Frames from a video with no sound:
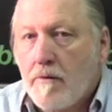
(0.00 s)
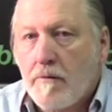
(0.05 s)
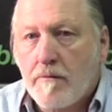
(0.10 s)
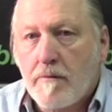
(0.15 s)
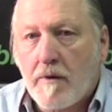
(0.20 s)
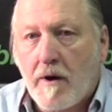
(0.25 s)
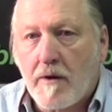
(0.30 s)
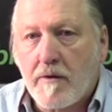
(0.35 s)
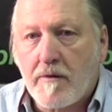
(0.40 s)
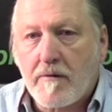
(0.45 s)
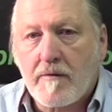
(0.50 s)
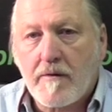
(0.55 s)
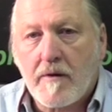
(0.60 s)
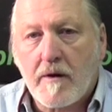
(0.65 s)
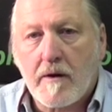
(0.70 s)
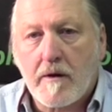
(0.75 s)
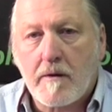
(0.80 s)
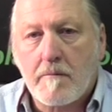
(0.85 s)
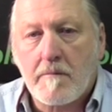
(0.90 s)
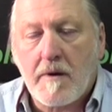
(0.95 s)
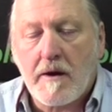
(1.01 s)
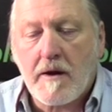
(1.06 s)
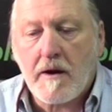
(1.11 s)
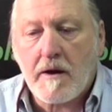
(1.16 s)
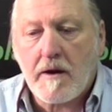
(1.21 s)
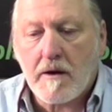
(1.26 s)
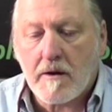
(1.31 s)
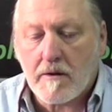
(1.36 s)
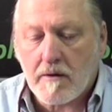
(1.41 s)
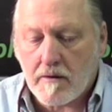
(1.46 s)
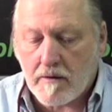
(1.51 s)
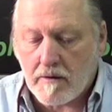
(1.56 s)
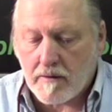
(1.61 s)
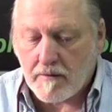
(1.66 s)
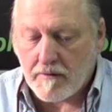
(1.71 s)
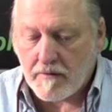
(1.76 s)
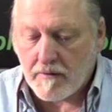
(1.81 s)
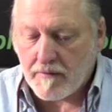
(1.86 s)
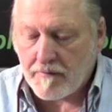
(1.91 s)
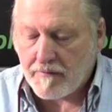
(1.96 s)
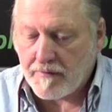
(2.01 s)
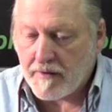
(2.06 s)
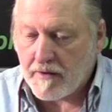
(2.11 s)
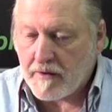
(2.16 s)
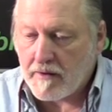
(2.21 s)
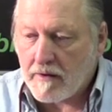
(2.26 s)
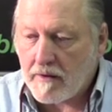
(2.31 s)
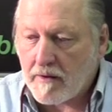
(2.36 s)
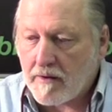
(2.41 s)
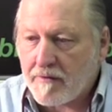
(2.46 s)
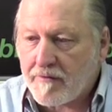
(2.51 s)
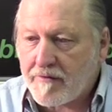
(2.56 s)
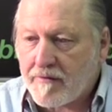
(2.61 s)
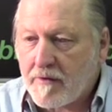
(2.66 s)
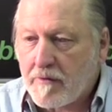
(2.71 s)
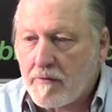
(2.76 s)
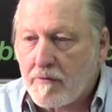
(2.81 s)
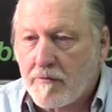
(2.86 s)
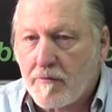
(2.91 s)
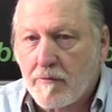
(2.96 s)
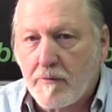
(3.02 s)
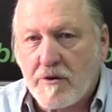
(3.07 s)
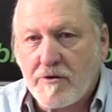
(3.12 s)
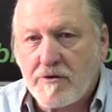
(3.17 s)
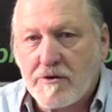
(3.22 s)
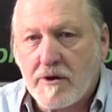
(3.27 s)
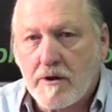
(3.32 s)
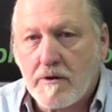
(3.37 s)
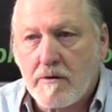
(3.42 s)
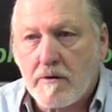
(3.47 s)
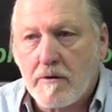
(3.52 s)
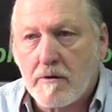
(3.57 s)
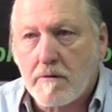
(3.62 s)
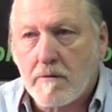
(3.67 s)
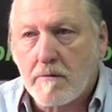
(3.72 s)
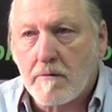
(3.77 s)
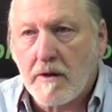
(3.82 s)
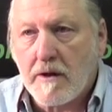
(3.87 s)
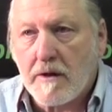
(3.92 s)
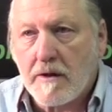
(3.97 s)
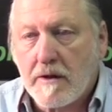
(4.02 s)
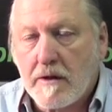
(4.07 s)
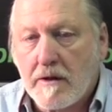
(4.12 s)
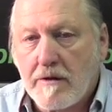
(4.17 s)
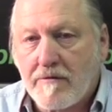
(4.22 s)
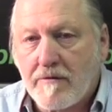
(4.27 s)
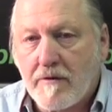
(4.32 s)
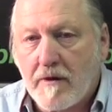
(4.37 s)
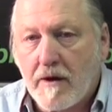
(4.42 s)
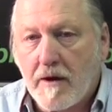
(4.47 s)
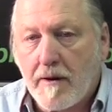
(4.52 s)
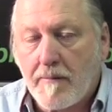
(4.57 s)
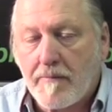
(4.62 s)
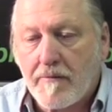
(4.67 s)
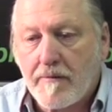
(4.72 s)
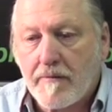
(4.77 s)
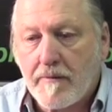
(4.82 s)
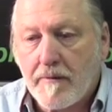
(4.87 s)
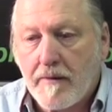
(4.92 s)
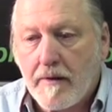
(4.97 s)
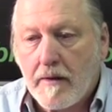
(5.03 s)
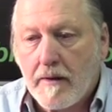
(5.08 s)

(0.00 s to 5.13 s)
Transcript: Right, many of the skills we show you in these clips,